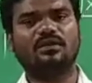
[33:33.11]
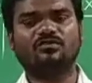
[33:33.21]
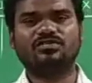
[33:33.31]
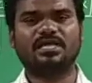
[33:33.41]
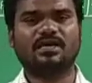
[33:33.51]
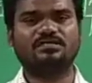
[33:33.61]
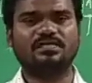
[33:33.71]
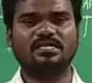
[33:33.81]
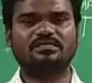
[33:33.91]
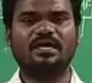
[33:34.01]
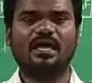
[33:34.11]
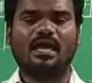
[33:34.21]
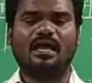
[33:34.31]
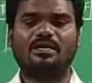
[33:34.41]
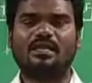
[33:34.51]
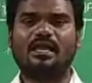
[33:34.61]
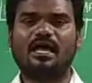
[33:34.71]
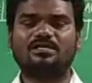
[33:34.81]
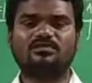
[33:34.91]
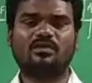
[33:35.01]
which are 6, and the
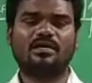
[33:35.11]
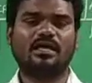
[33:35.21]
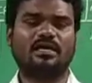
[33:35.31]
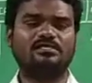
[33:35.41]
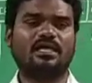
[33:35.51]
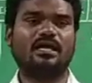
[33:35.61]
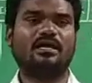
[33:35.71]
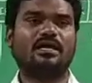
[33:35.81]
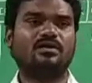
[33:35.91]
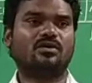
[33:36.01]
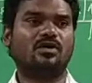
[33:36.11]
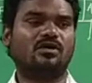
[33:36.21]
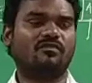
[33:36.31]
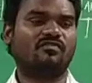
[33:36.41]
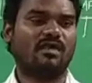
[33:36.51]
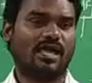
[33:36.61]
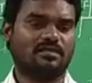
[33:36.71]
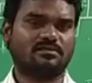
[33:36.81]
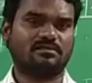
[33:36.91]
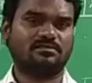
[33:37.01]
last one is a control
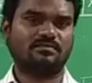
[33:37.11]
flags.